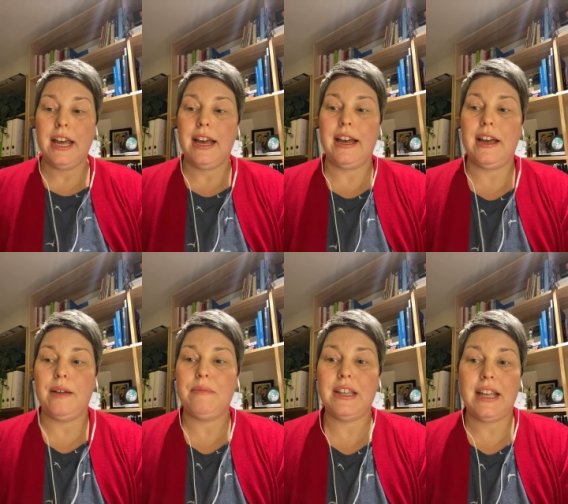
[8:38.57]

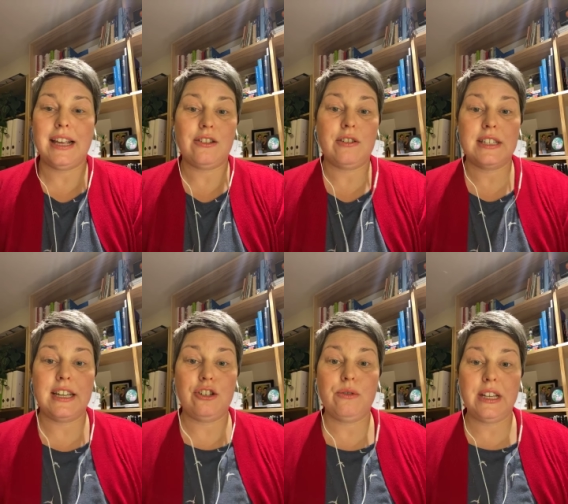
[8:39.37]
um, that as long as
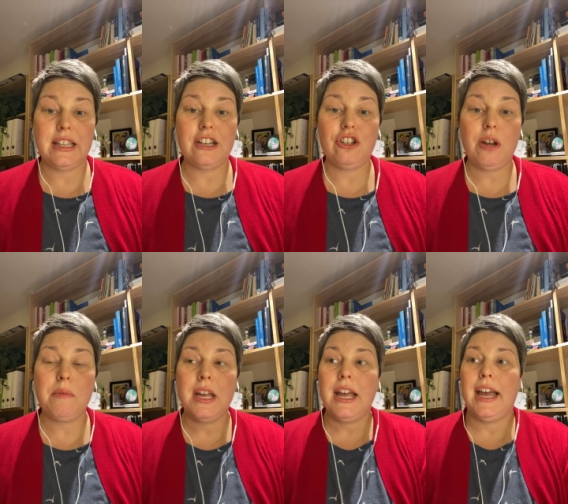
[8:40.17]
they're doing their job
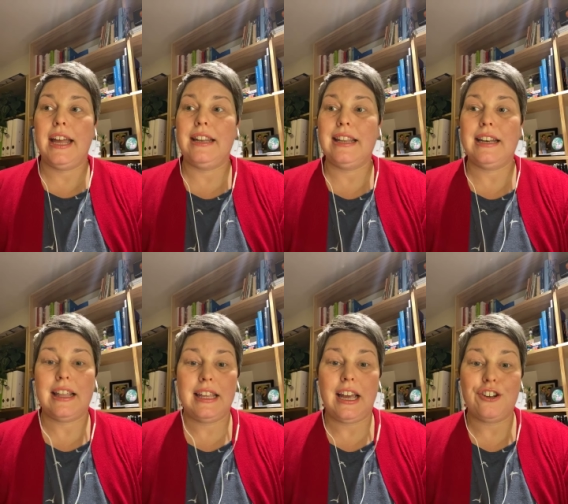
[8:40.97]
and
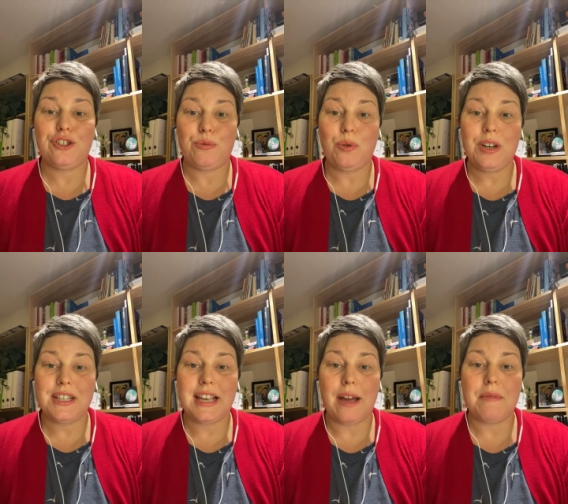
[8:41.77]
nothing untoward
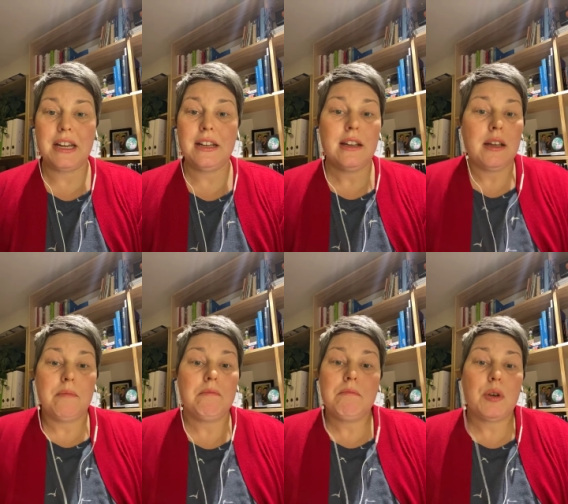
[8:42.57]
is happening,
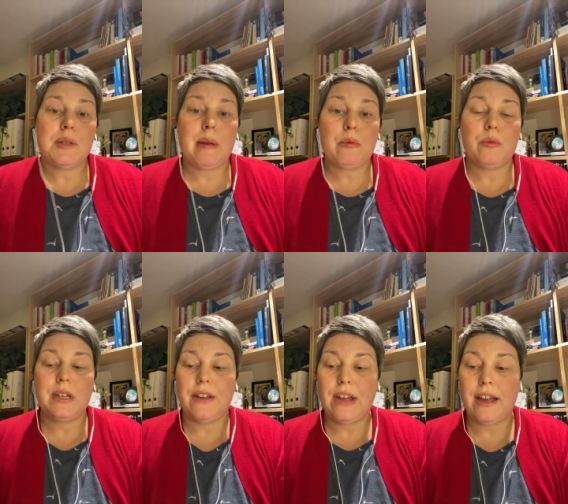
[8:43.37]
most people
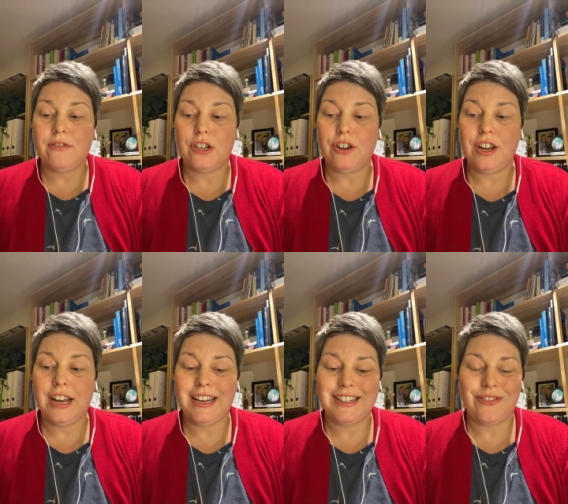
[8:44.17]
would never have to know
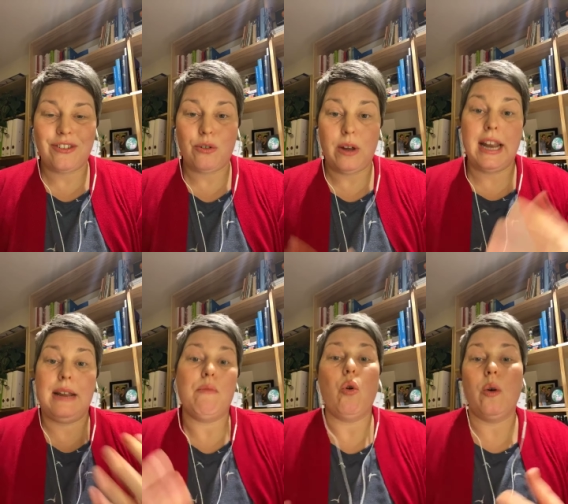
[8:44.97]
any different or
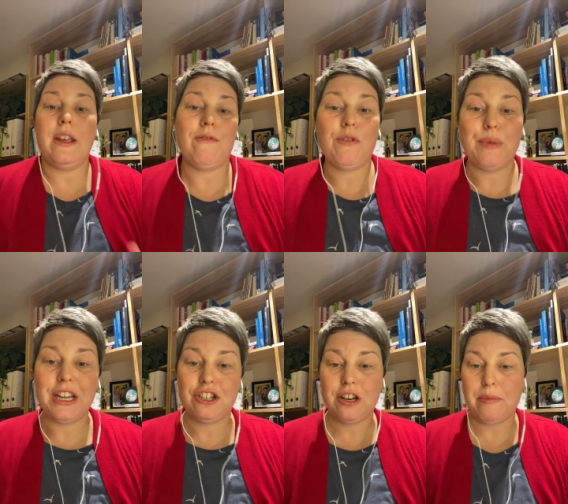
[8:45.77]
any more
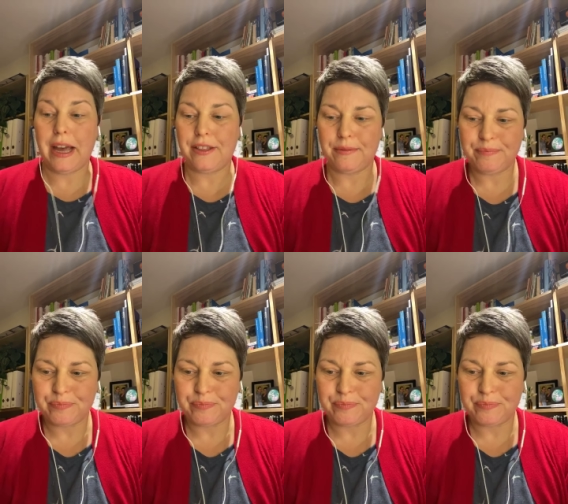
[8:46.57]
information about them.